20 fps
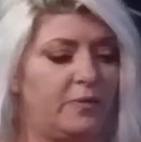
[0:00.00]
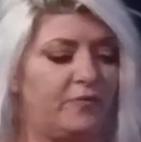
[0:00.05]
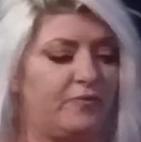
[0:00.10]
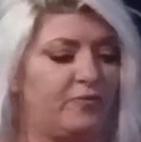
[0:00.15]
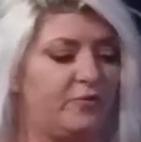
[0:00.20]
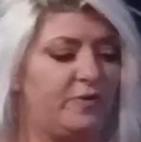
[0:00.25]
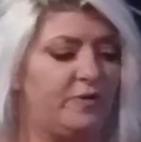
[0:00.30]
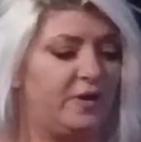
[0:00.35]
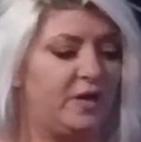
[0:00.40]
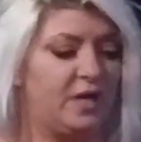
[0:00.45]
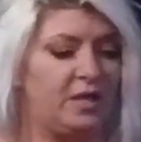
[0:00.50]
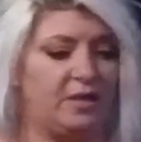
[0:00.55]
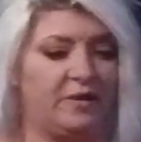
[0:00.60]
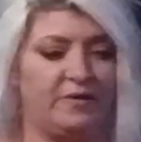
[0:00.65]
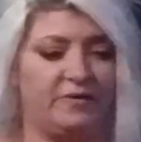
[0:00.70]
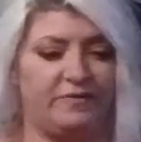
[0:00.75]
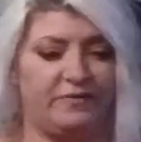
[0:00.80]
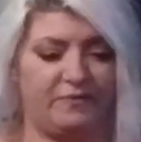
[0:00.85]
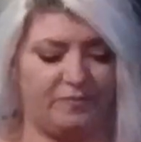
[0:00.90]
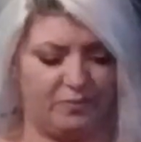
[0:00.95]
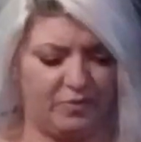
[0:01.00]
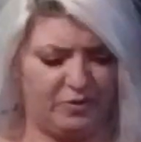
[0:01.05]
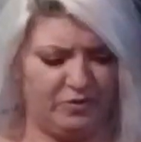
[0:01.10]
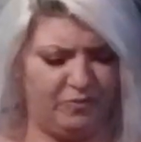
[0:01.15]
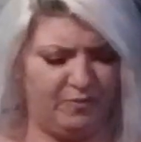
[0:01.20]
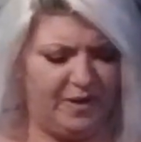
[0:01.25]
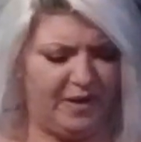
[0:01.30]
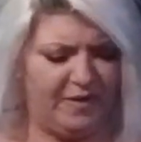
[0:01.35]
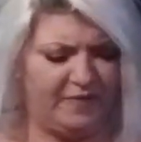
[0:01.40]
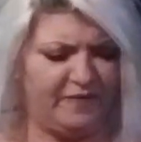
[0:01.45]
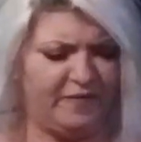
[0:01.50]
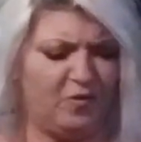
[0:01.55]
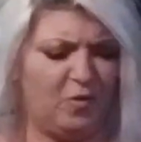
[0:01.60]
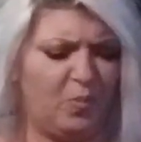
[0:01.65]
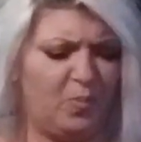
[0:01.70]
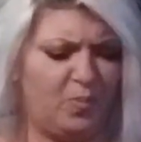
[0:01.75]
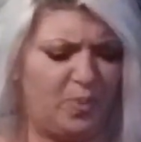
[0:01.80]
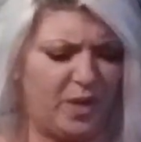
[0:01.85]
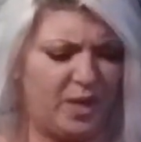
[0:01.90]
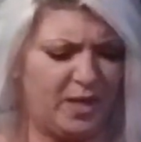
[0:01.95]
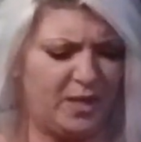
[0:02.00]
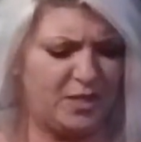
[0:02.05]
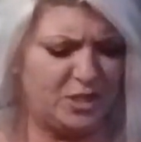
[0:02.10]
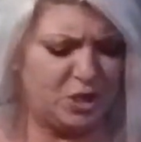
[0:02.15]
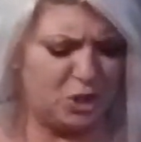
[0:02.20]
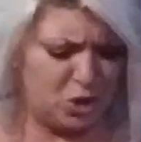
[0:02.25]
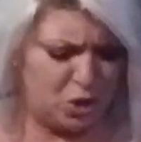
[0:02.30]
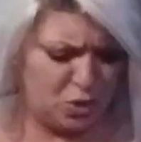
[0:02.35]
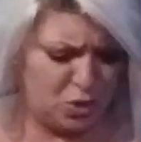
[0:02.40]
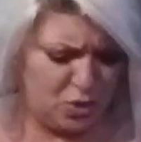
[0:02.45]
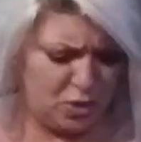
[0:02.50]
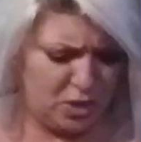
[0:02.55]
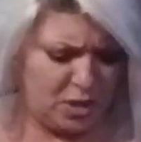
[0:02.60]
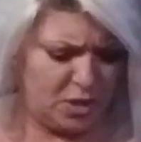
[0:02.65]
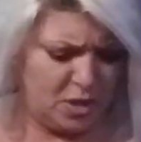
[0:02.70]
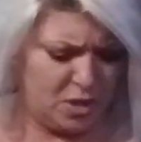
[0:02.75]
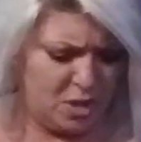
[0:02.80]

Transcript: It's ridiculous. Why did he make it so big, dude?